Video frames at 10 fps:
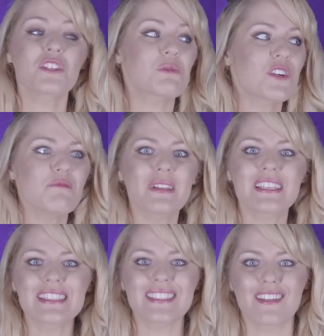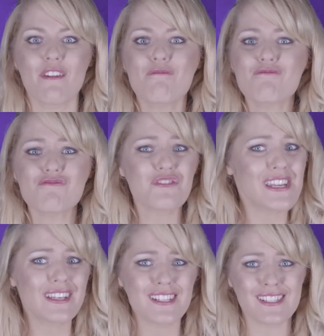which would have been considered
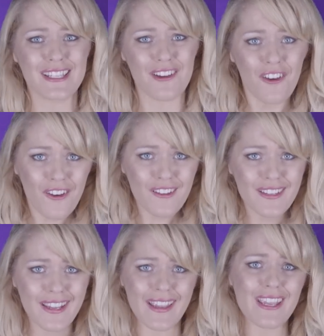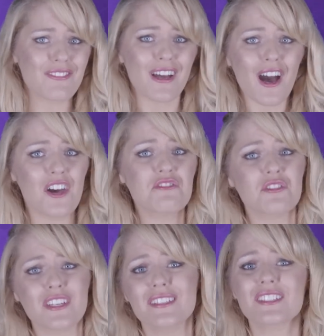freakishly early even
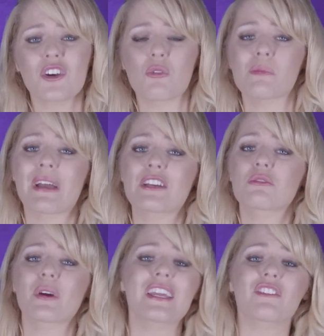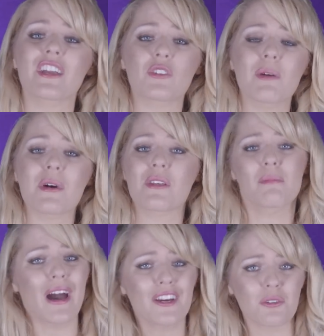100 years ago when my great great grandmother
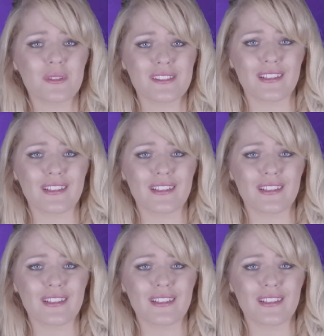Margaret was